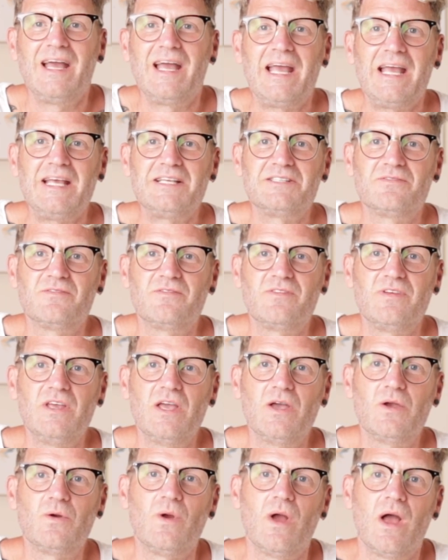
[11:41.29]
isn't for
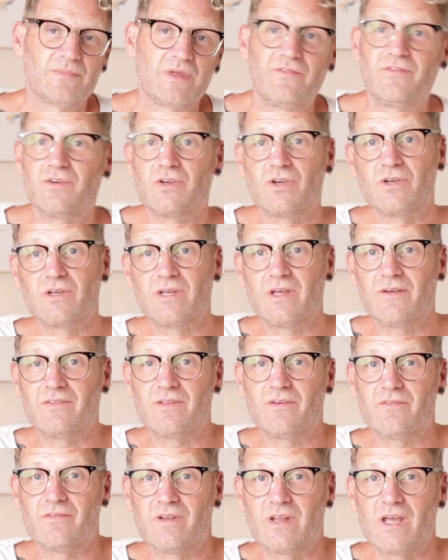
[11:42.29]
you. If you could give
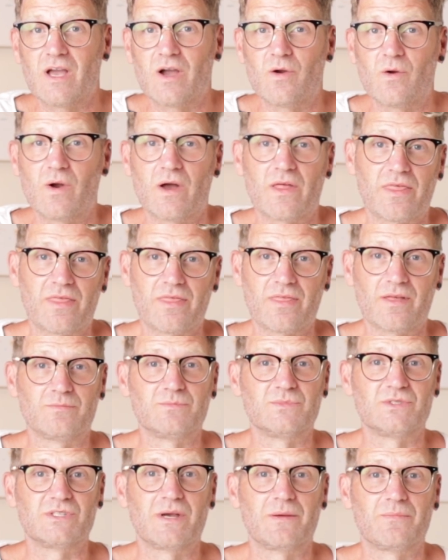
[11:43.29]
the video a
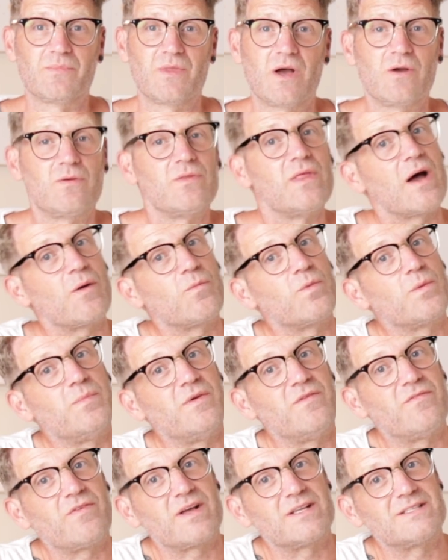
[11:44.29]
thumbs up though, that would
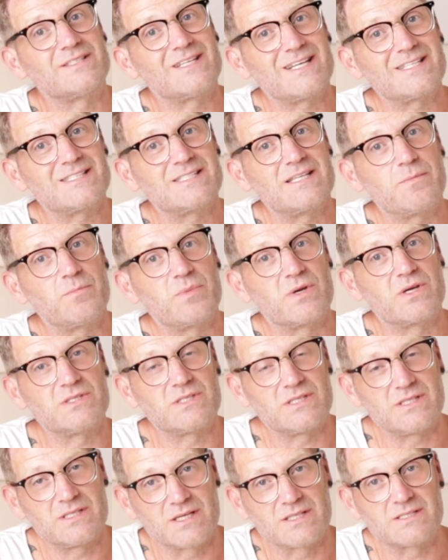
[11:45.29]
be fantastic, because
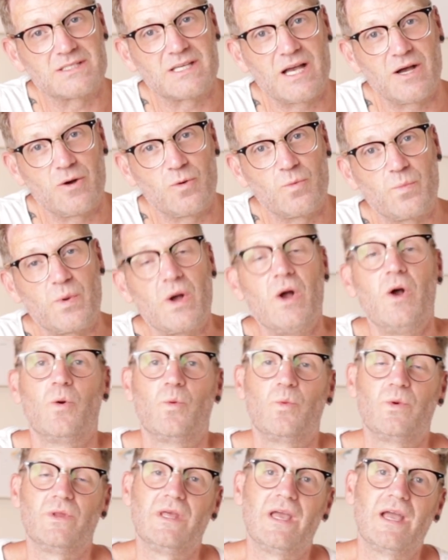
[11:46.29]
it does help
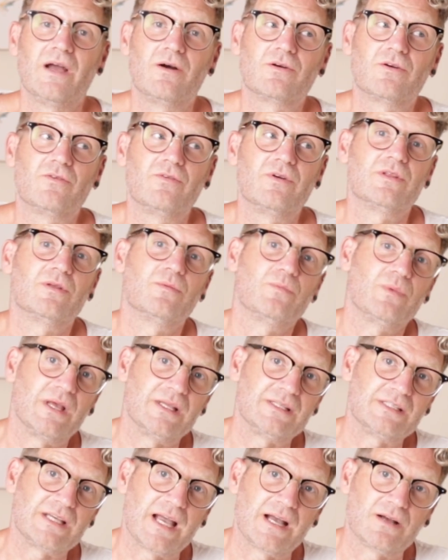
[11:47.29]
with the algorithm,
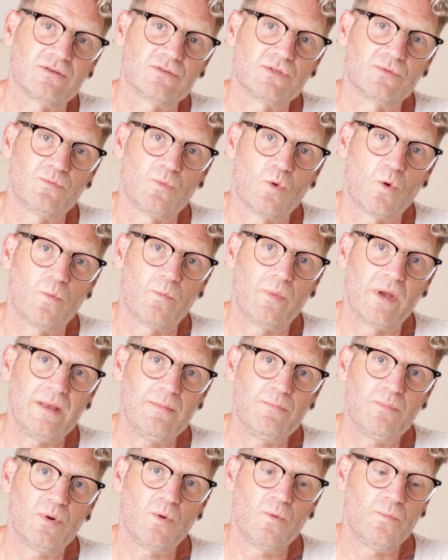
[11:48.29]
gets it out to more
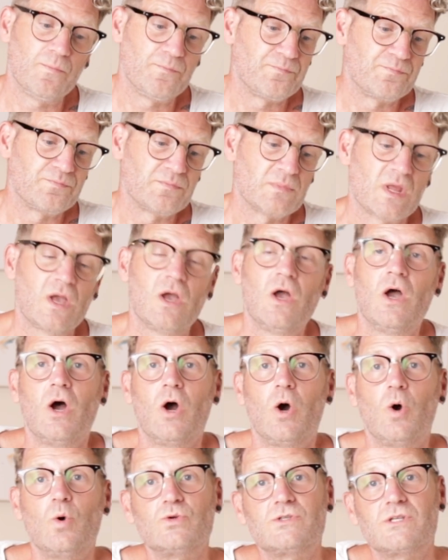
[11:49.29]
people.
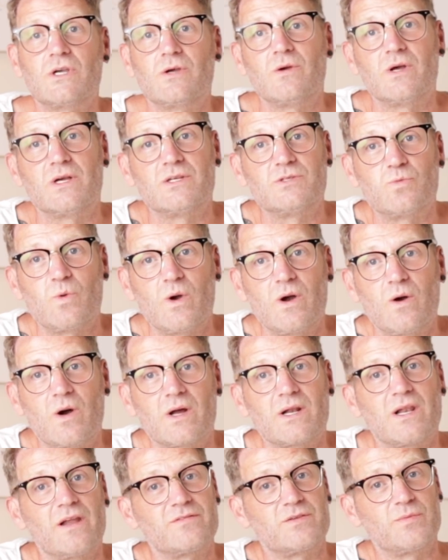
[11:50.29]
Also as well,
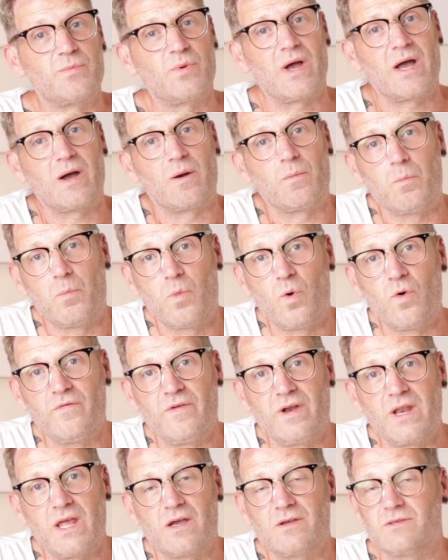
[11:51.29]
I'd love to put out more
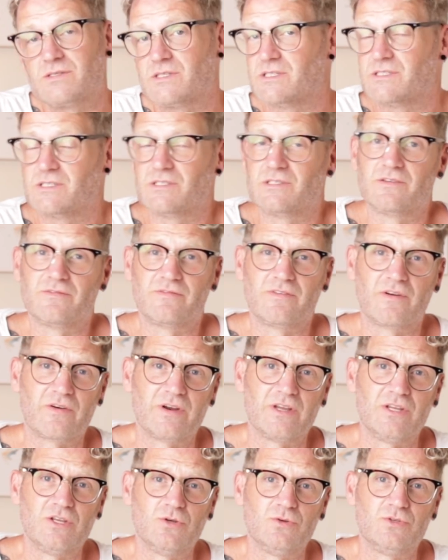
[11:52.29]
videos. This is a
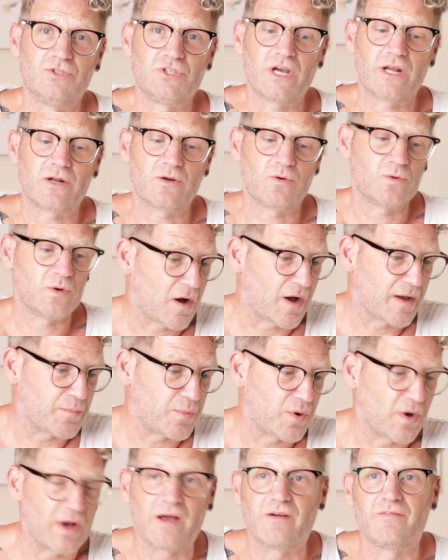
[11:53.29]
very new channel. I
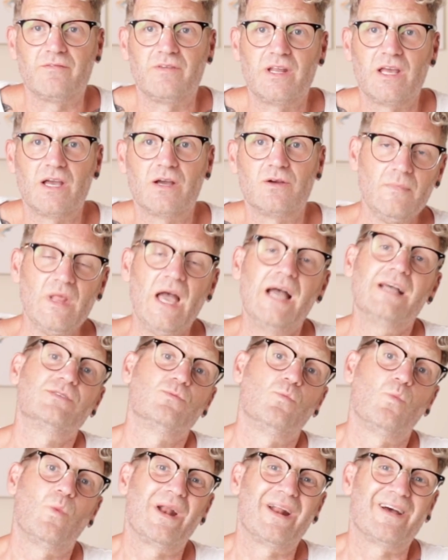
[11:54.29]
put out videos as
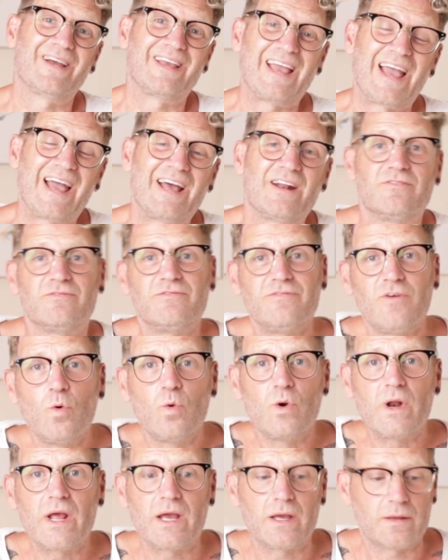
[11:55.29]
and when I can
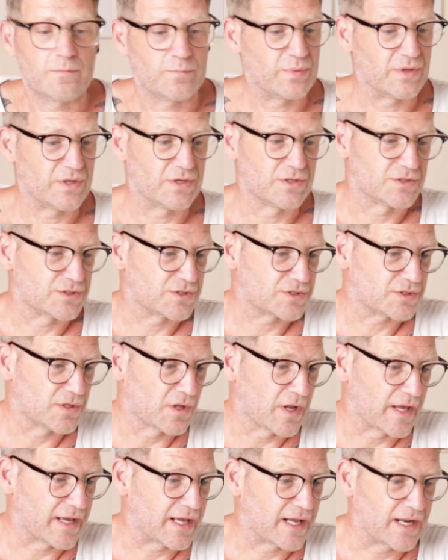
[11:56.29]
afford it, because
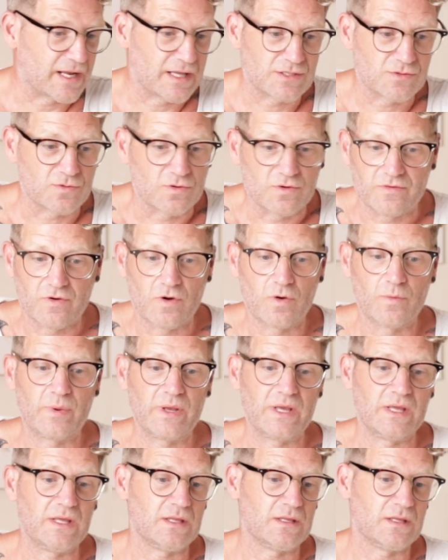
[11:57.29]
like any sort of
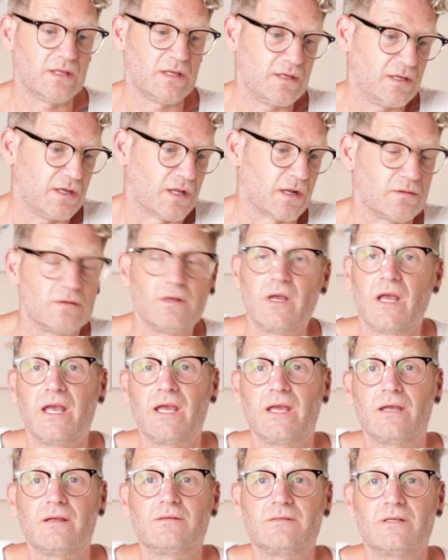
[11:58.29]
hobby, you know,
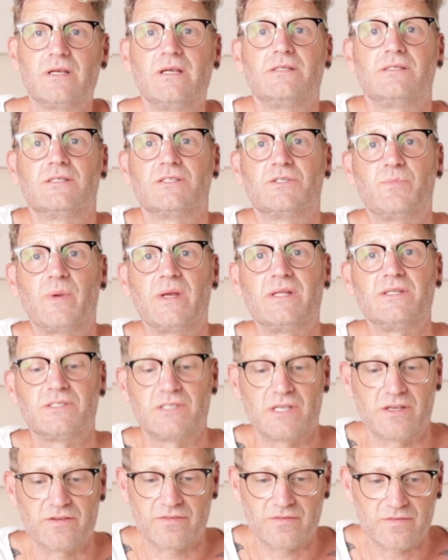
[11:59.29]
it is
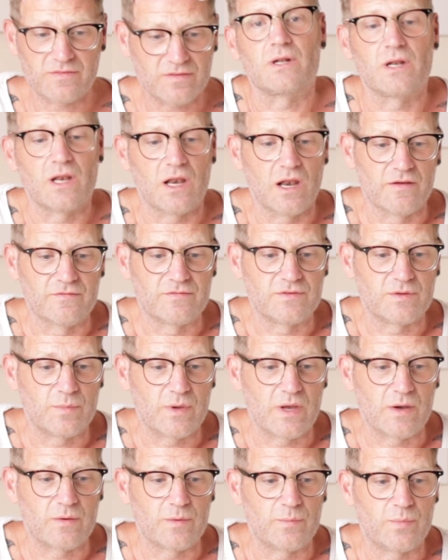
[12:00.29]
expensive. Love to
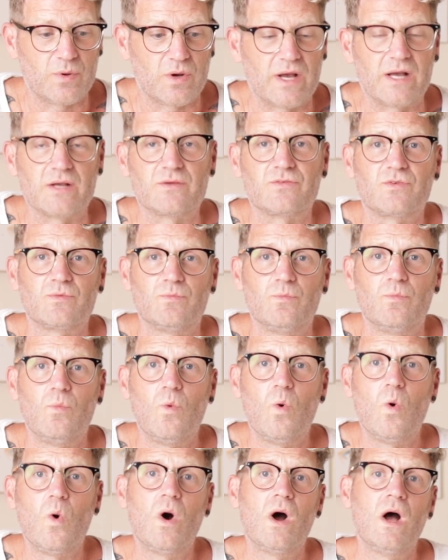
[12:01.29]
be able to put out some
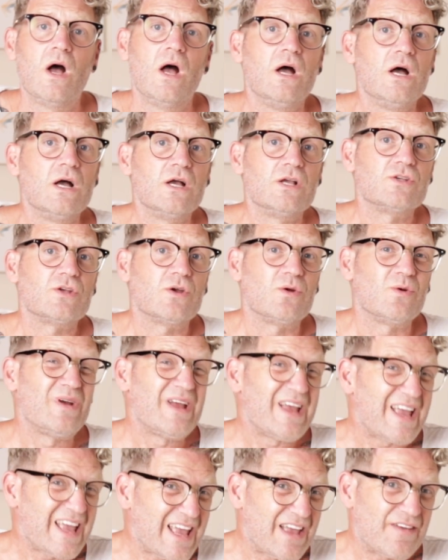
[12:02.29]
more. So
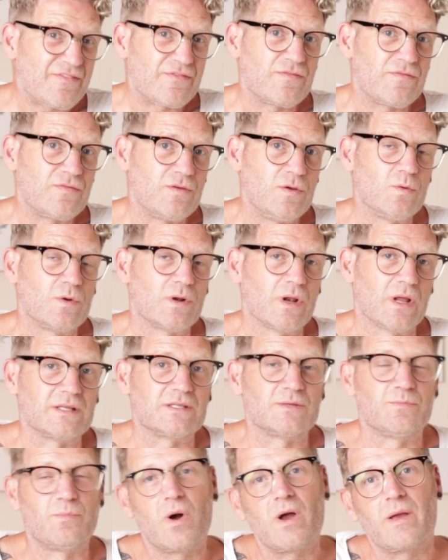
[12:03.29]
if you would like
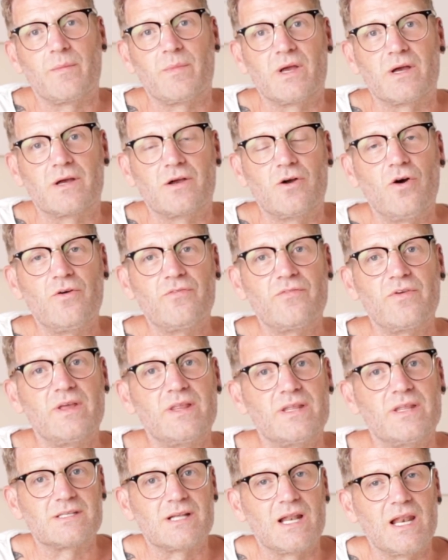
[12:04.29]
to buy me a coffee,
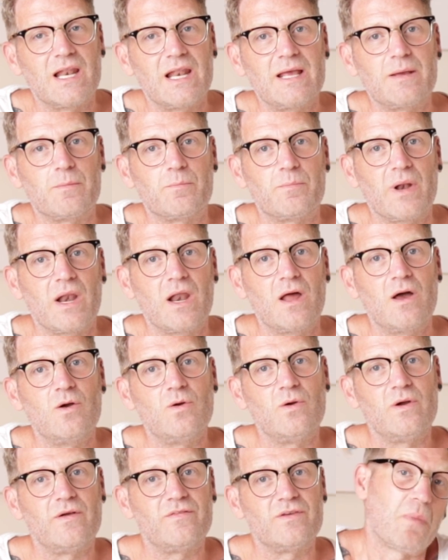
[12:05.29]
a link
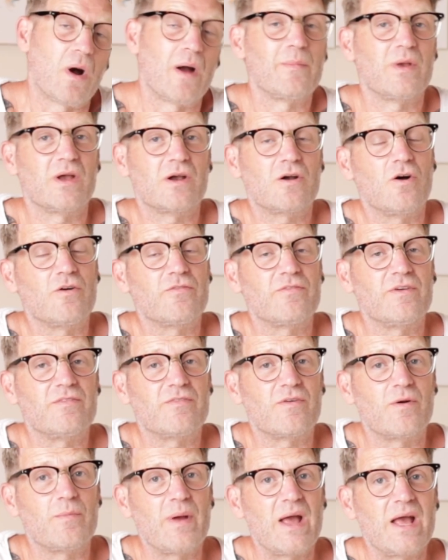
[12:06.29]
below. If you buy me a coffee
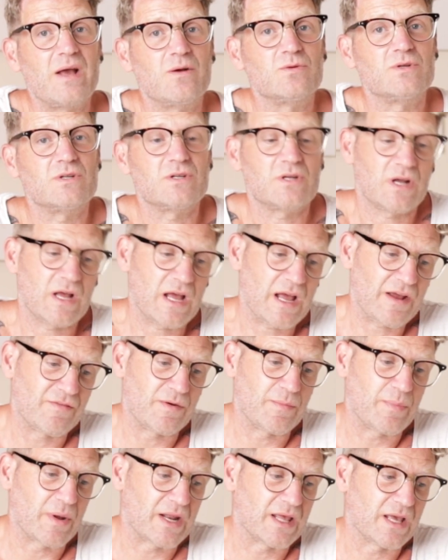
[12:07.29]
for £1,
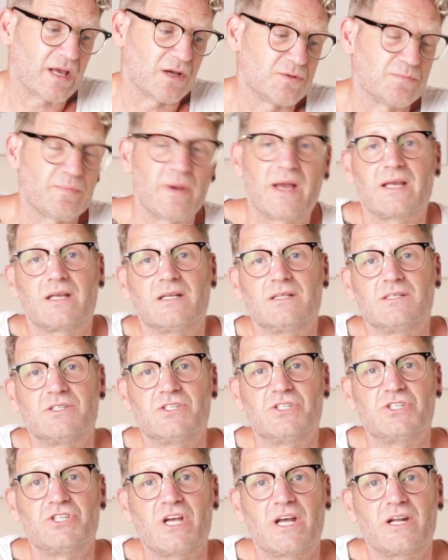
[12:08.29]
every penny goes back into
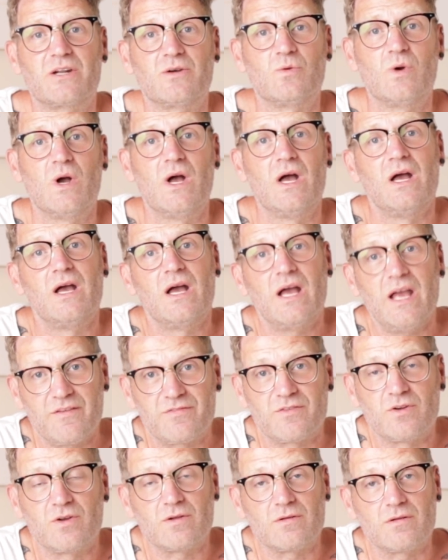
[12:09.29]
the channel.
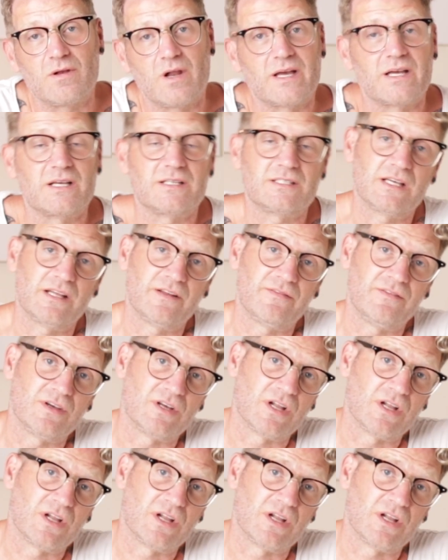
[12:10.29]
If not, like I said, if you